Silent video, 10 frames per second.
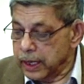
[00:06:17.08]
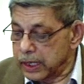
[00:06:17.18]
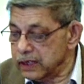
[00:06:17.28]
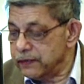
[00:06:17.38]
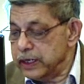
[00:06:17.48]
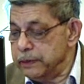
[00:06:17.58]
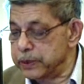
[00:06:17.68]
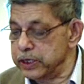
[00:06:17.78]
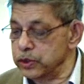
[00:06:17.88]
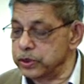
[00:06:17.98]
And they were
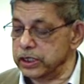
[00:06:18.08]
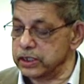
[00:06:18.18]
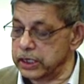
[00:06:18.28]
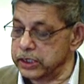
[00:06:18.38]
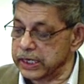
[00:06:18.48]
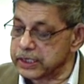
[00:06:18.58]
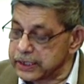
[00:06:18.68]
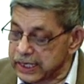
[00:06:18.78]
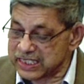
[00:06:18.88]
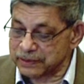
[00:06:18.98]
reproduced in such
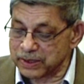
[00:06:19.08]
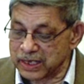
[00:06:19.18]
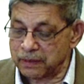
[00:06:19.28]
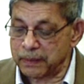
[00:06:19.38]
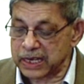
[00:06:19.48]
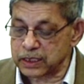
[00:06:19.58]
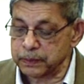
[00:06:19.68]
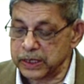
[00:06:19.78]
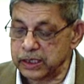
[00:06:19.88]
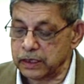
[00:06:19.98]
accessible and mass
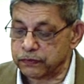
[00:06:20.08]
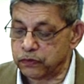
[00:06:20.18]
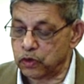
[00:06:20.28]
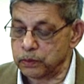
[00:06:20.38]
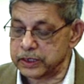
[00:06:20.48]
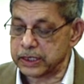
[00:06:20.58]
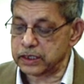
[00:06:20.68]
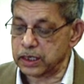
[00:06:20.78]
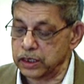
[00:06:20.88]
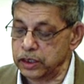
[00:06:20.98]
media forms
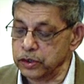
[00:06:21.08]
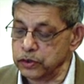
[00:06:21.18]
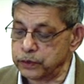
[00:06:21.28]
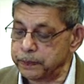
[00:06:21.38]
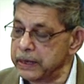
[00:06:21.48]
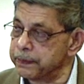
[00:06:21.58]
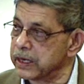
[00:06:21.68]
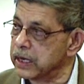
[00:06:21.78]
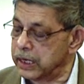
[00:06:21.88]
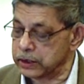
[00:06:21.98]
as newspaper
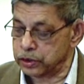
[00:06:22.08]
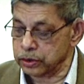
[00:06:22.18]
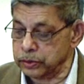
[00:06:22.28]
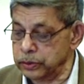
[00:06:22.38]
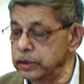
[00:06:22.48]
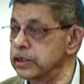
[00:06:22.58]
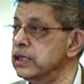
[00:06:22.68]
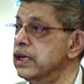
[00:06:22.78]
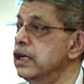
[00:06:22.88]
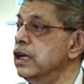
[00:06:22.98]
cartoons,
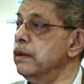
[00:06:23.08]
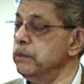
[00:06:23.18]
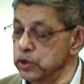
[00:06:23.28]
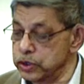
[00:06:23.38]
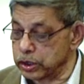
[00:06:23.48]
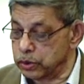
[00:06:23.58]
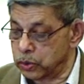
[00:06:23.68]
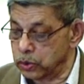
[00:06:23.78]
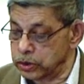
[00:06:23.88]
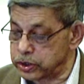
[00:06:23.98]
music
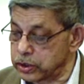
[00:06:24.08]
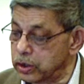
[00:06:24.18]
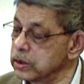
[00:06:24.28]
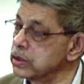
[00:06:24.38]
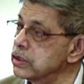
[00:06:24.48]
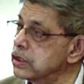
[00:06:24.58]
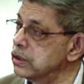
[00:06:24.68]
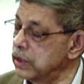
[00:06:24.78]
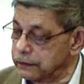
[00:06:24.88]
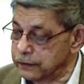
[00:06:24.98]
hall songs,
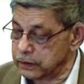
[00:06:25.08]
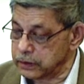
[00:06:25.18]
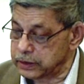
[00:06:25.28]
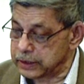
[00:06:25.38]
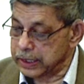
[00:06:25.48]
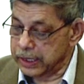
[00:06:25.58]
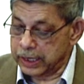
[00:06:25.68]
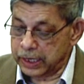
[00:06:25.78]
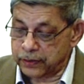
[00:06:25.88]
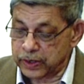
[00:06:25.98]
novels,
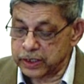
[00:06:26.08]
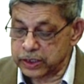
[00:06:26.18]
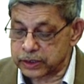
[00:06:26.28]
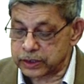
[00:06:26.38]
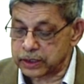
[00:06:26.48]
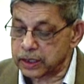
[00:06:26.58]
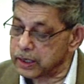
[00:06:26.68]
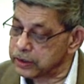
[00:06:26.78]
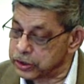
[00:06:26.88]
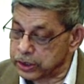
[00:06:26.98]
and religious
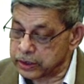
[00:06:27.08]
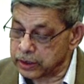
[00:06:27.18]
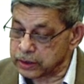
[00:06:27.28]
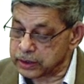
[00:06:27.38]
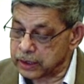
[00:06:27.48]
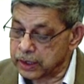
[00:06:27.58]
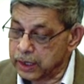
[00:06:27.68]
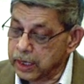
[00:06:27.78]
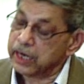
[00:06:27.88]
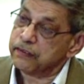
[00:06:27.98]
journals,
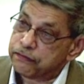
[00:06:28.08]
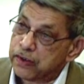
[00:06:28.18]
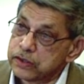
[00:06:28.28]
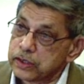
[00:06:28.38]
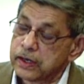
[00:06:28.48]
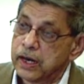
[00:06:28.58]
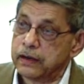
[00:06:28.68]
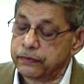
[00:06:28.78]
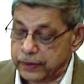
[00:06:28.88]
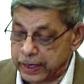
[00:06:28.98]
in
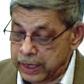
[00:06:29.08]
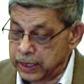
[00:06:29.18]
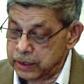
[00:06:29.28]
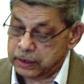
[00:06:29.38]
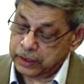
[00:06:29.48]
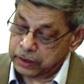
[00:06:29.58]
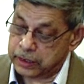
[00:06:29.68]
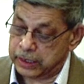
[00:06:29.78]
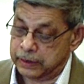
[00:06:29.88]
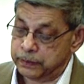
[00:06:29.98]
photograph and in
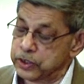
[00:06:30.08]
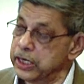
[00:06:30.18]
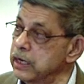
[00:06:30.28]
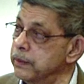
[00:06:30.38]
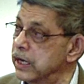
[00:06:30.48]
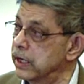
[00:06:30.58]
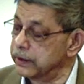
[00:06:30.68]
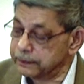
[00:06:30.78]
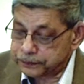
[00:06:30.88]
time cinema.